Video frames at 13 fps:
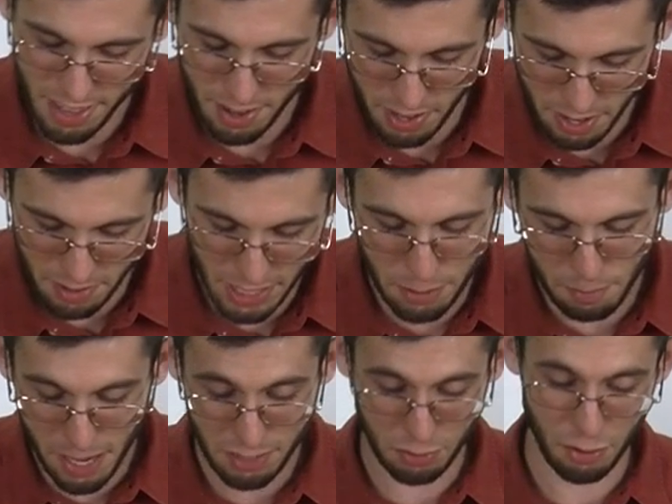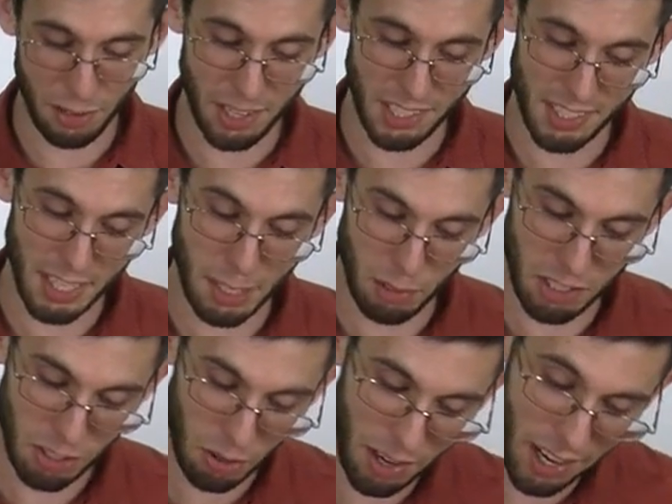they... It, it, makes for a very stable
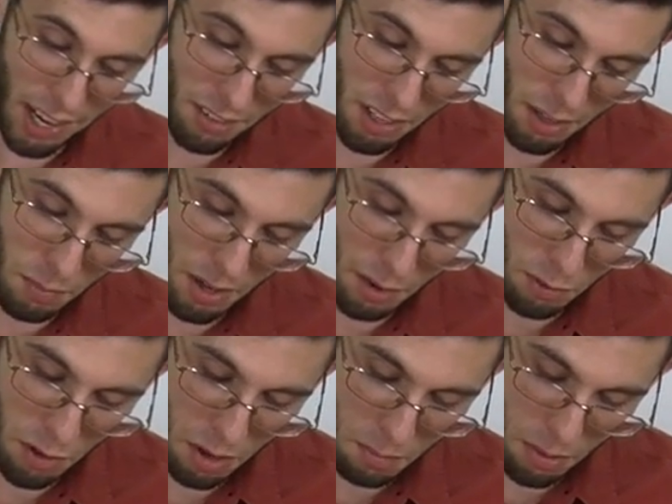toy having them that far